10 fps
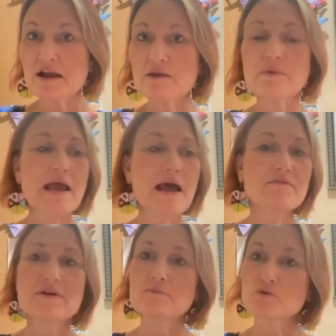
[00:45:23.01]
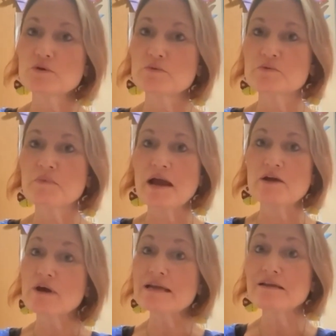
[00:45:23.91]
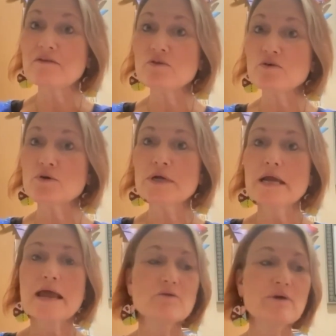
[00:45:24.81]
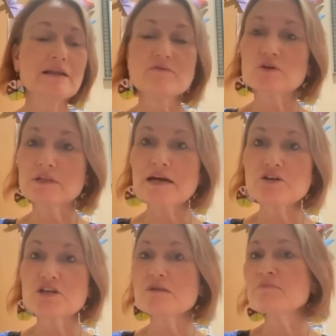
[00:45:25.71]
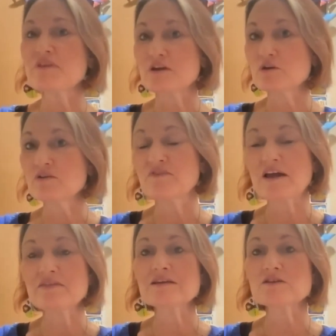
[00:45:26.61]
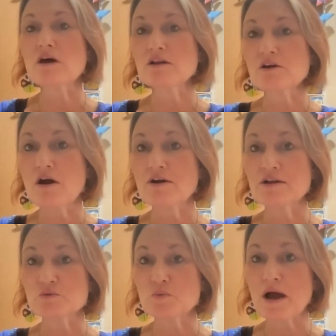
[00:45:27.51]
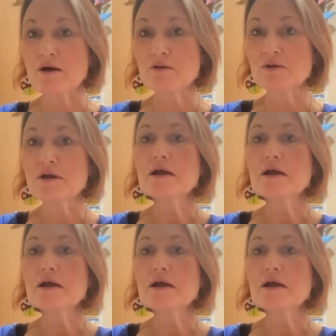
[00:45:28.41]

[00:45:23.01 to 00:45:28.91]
and we have them grouped by grade level and grade level collection, but then you can find things a la carte as well.